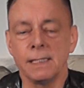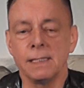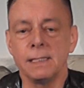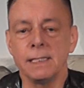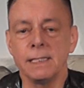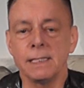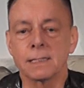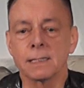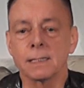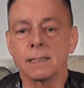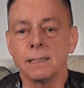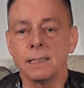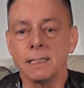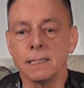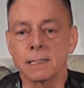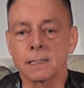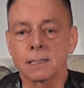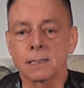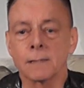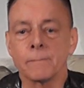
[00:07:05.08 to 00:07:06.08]
elite at
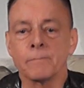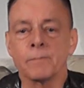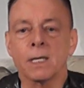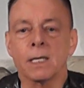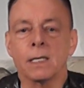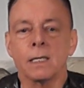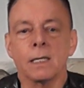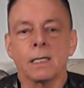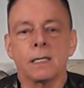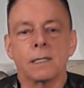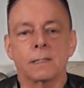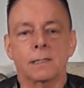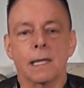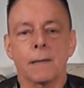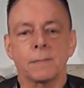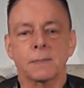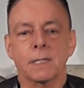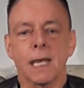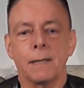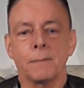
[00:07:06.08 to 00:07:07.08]
least.
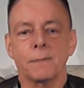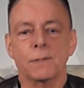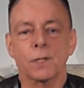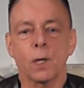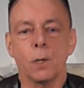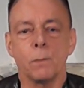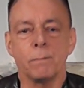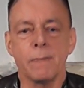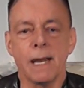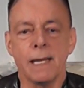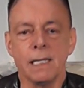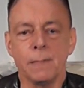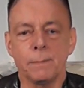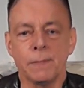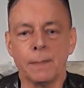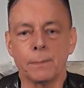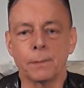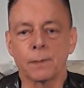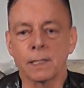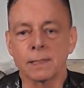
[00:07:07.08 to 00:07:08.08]
Sometimes so many
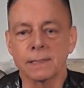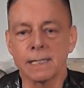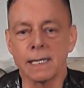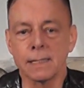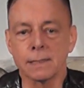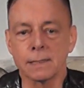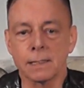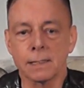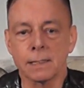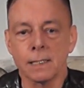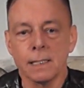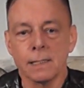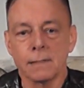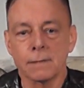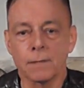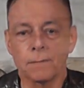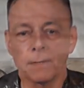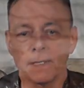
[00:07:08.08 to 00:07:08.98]
people attended that